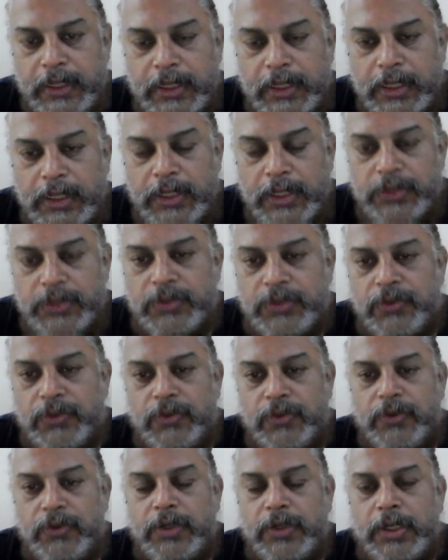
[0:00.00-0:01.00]

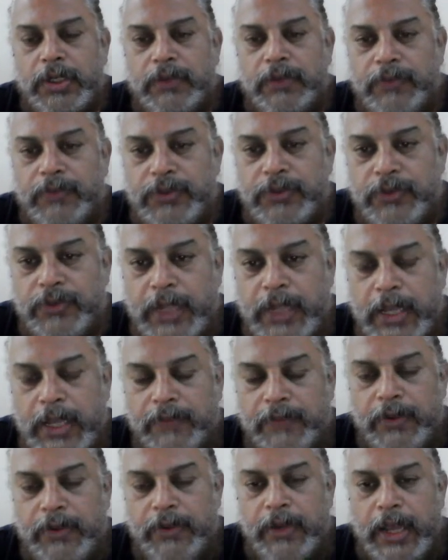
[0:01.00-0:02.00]
So we should have
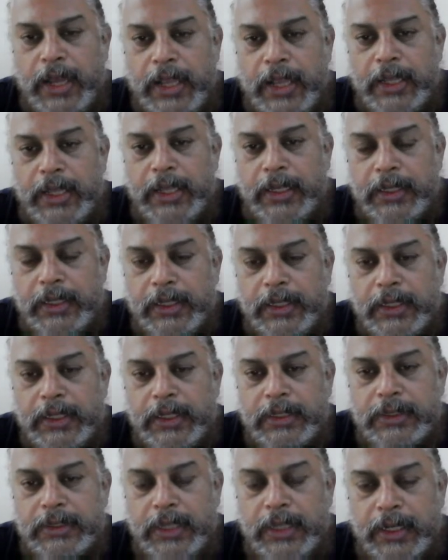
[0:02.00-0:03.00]
a high
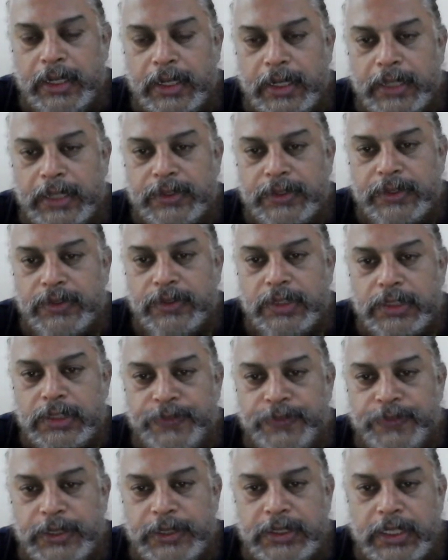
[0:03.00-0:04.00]
index of
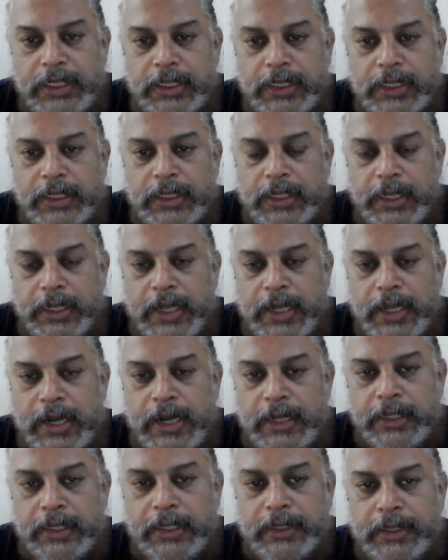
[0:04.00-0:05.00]
suspicion
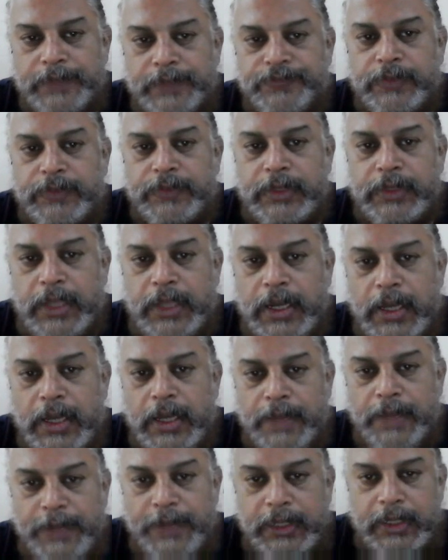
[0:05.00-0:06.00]
regarding the
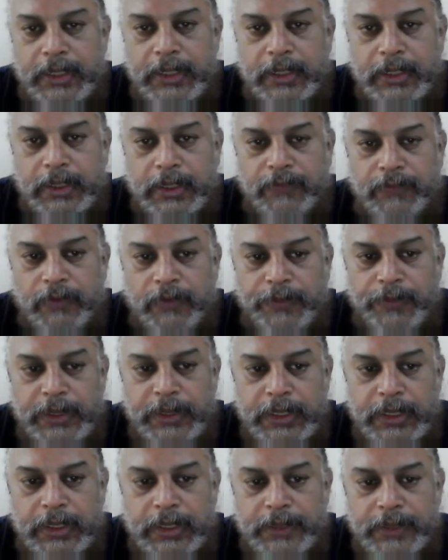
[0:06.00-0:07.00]
hepatic
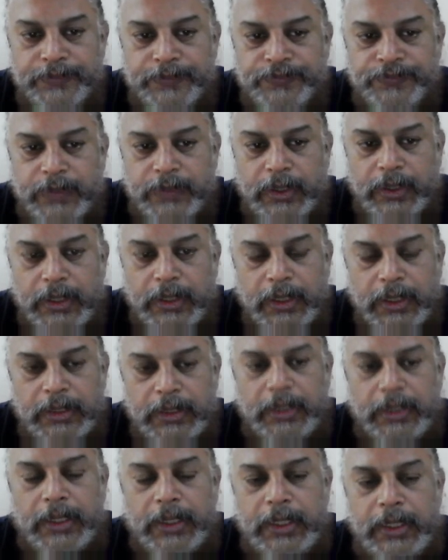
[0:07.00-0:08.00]
encephalopathy.
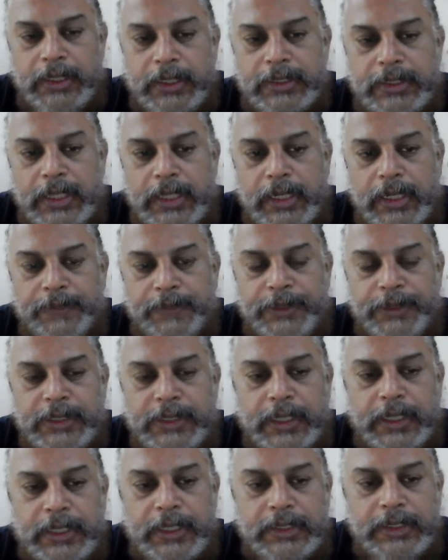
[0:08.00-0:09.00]
The initial
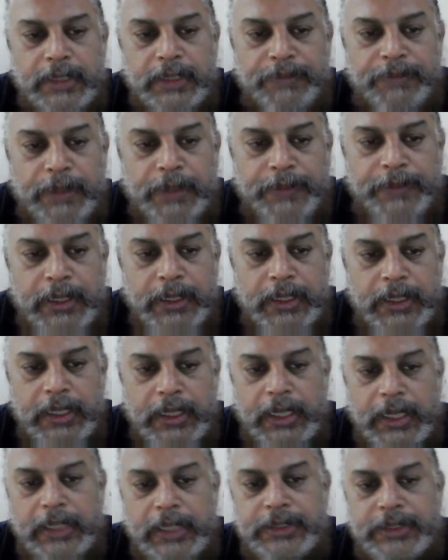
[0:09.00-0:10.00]
presentation may be
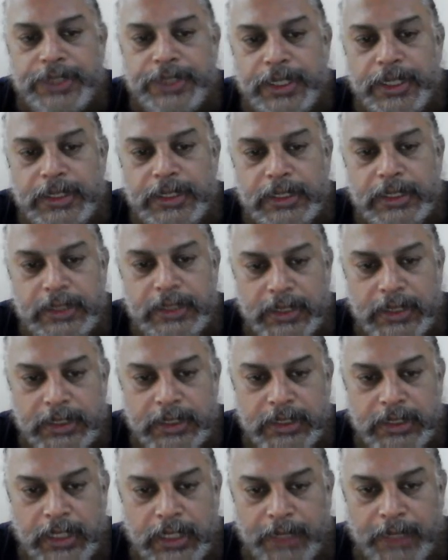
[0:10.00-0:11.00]
changes in the
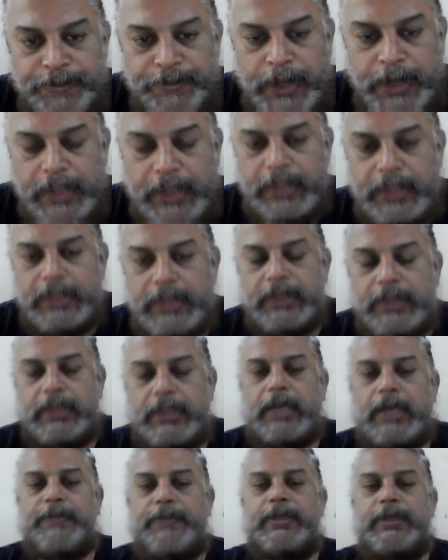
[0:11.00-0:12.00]
sleep pattern.
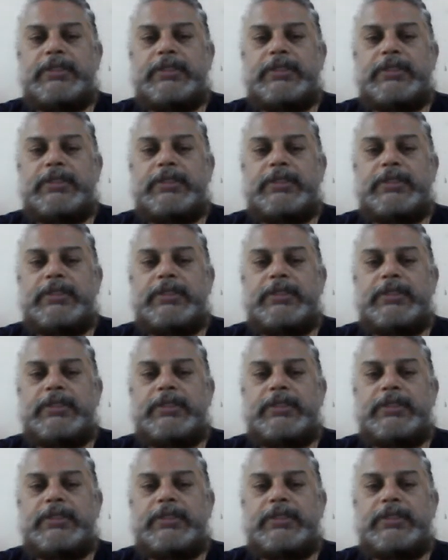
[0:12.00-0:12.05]
That means the